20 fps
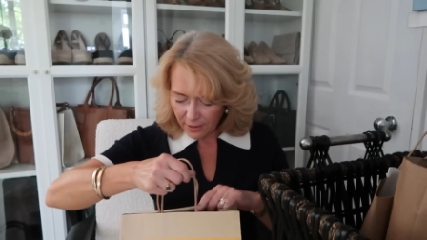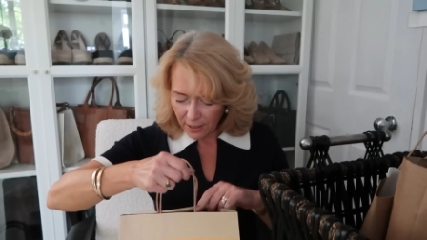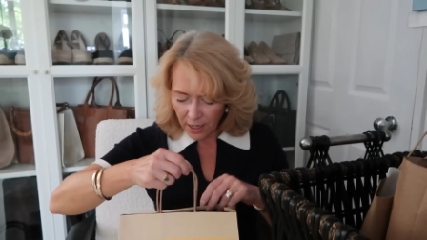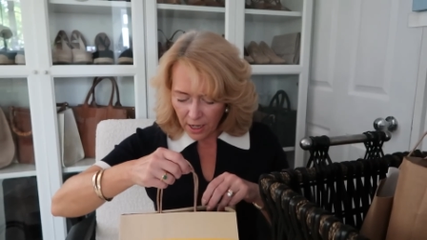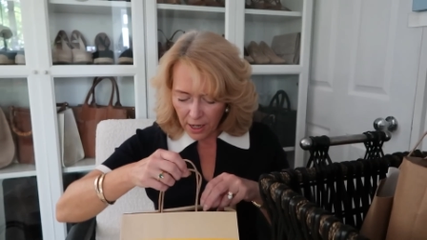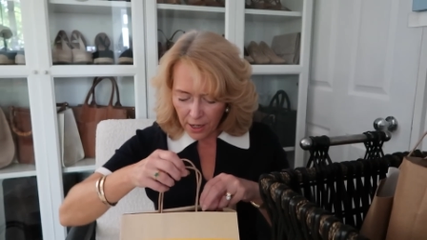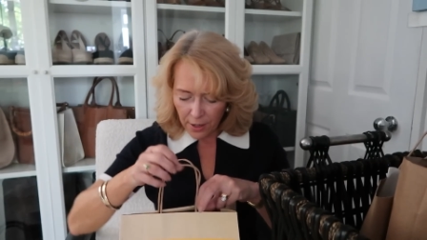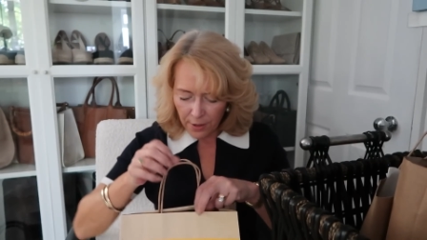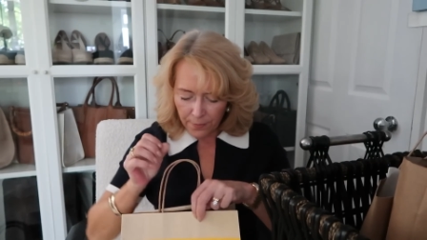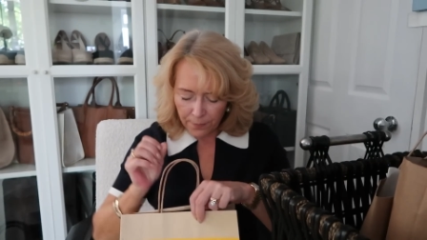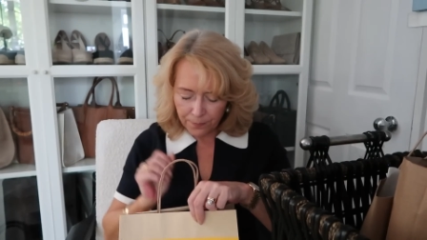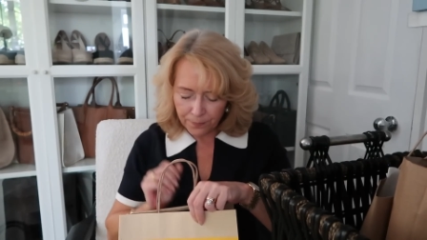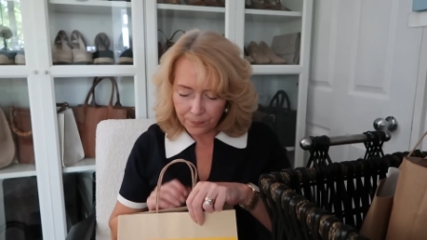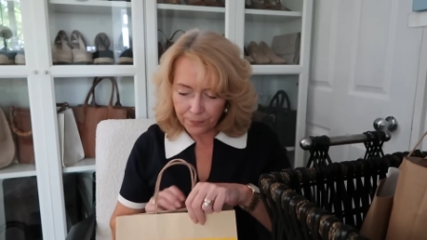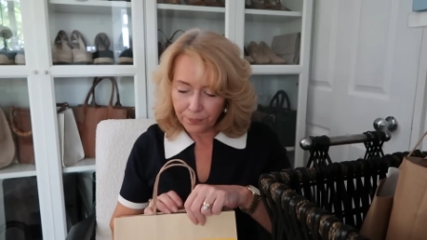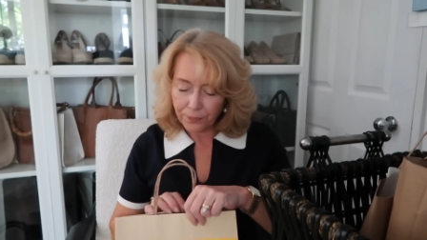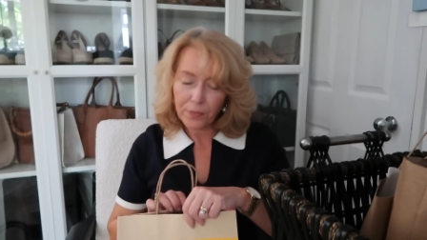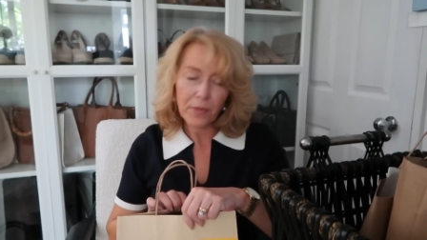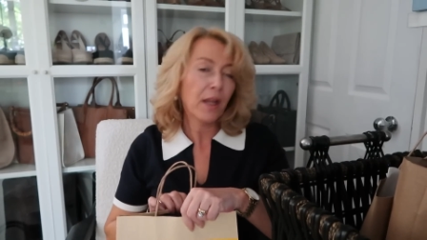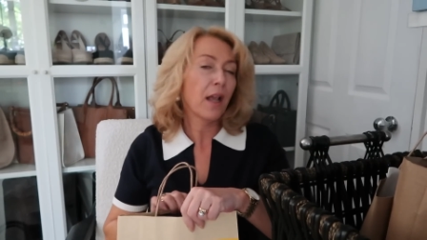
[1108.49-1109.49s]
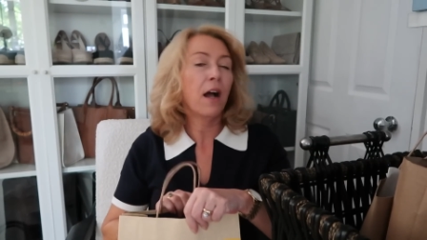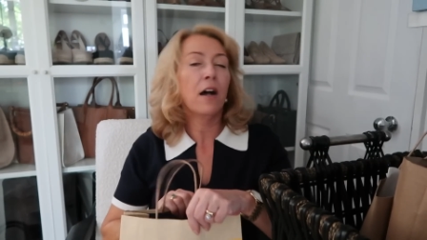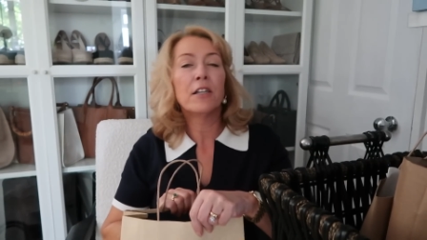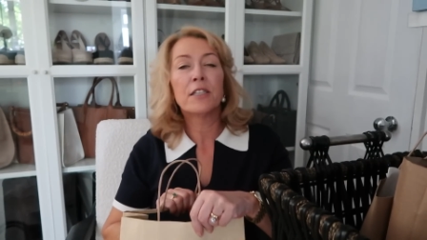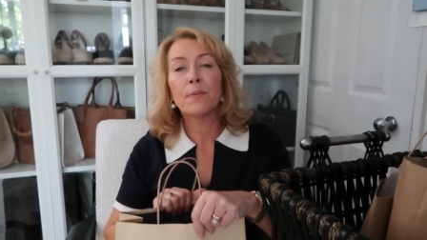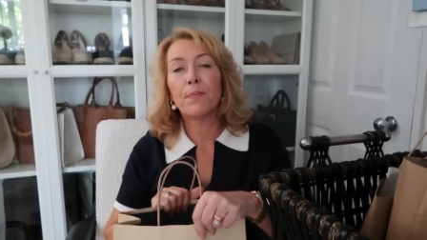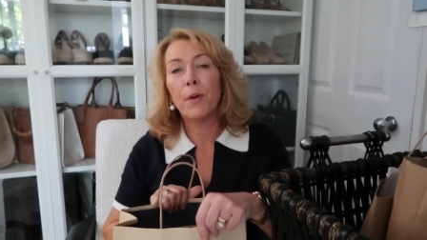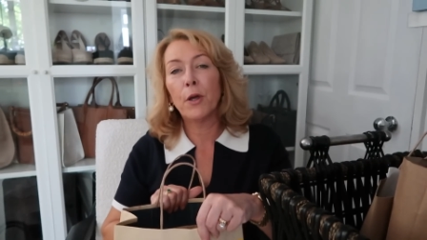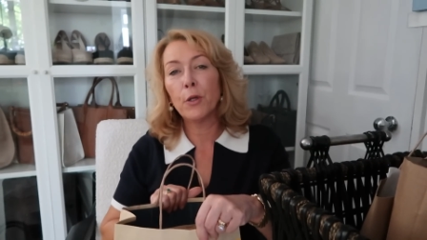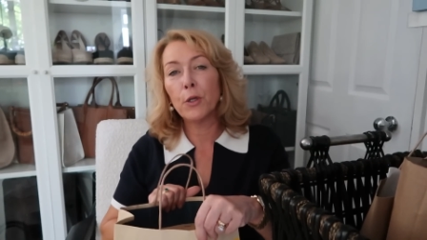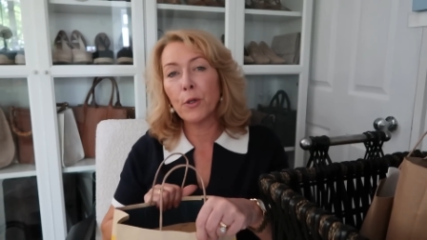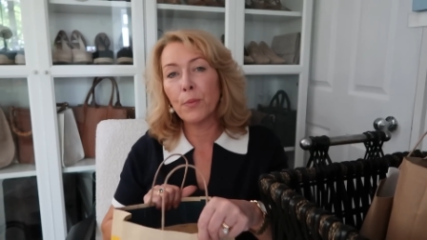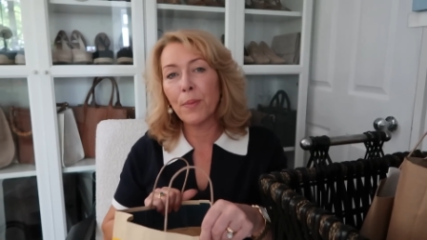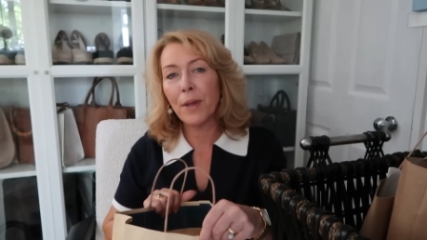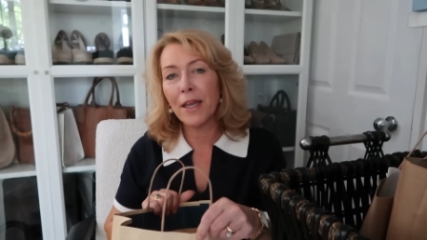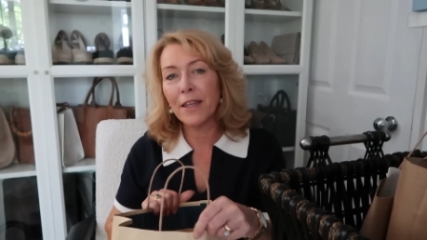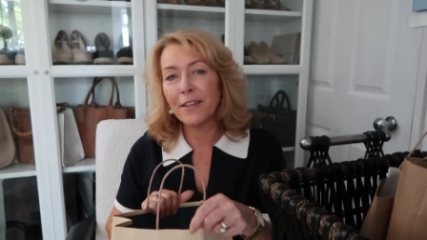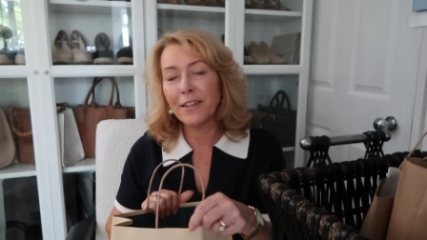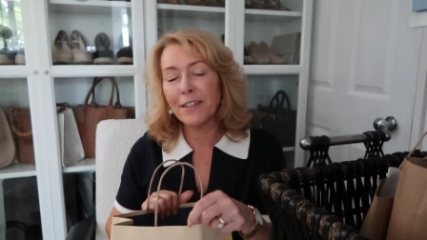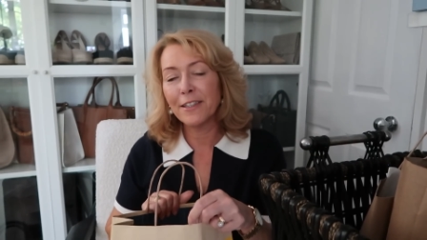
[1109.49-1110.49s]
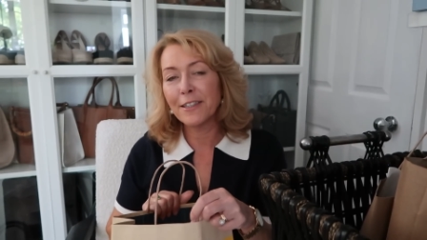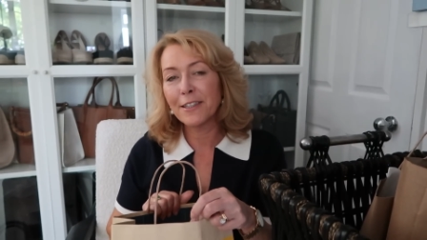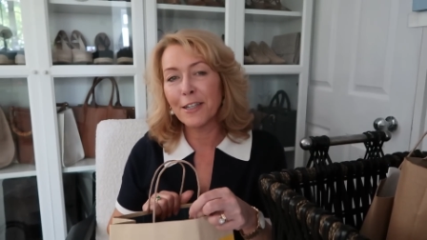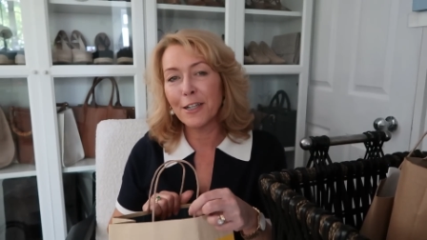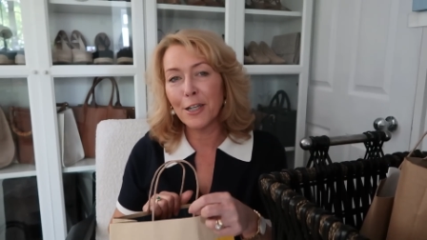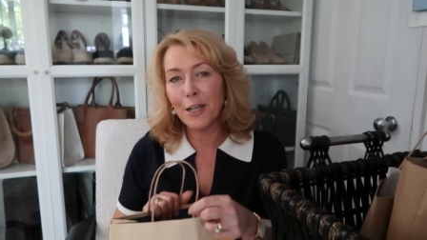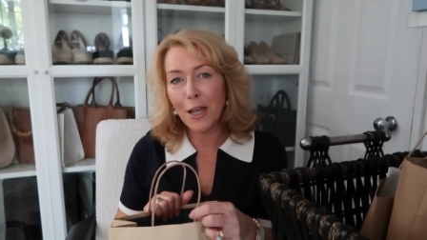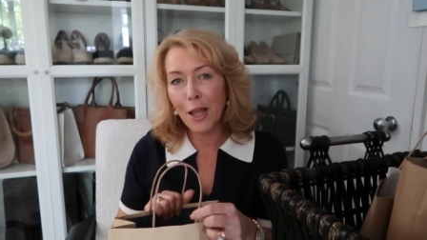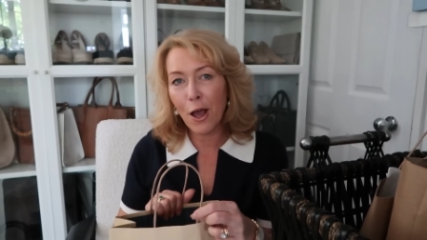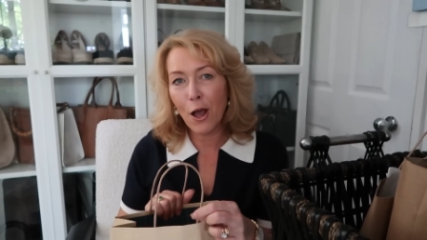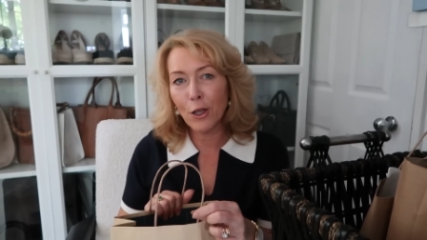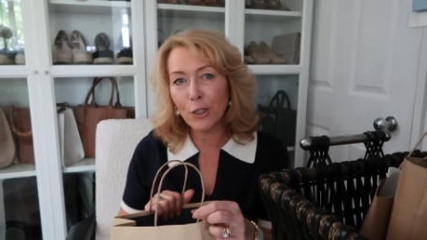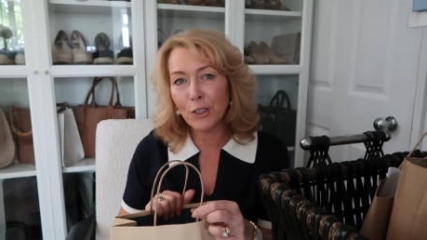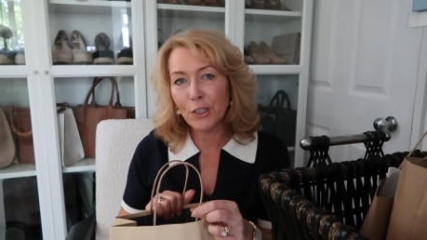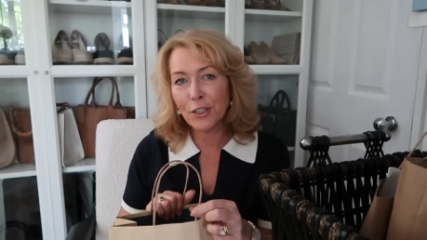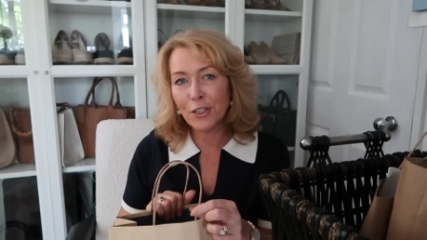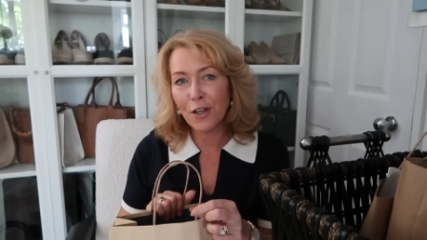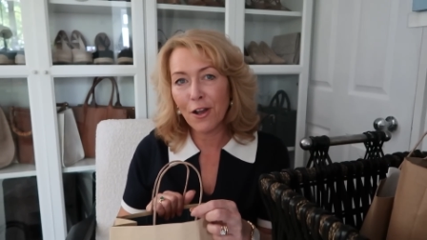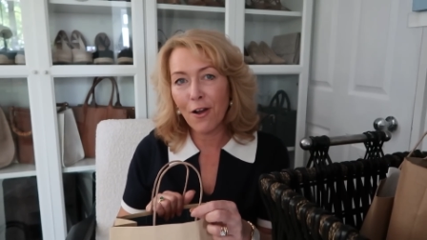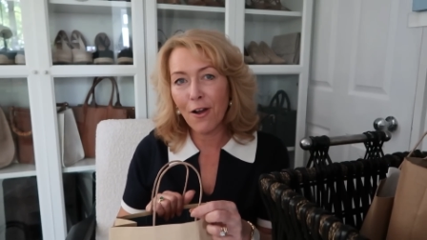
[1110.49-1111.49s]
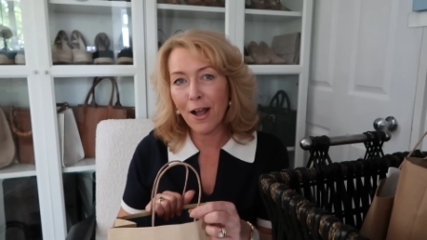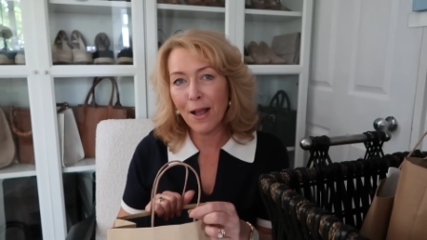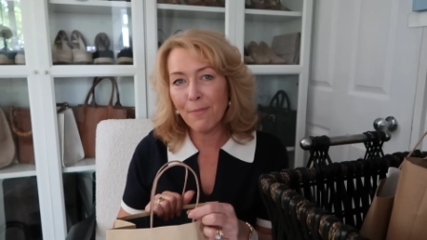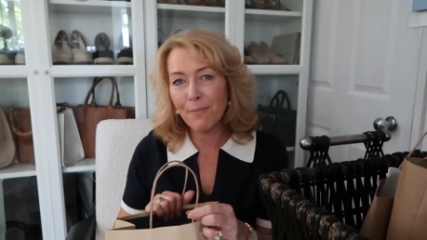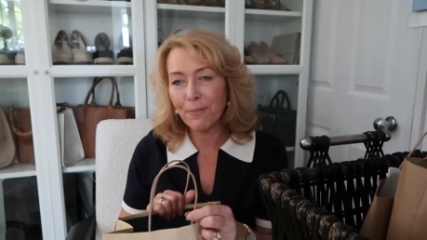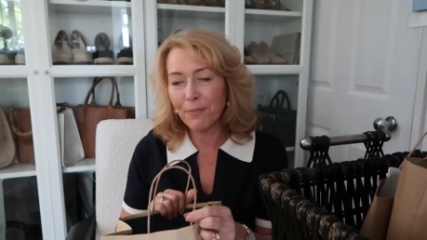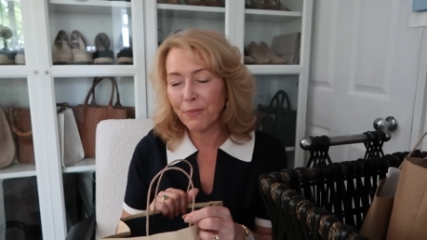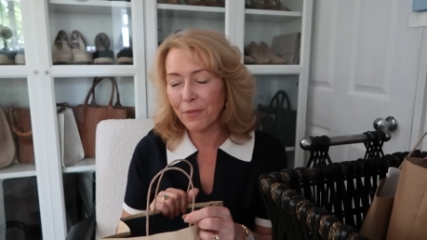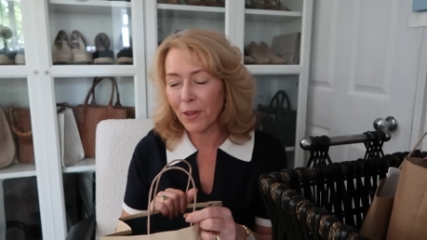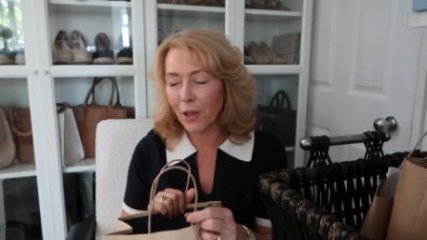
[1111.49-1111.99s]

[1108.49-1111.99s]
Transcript: I spoke about this the last time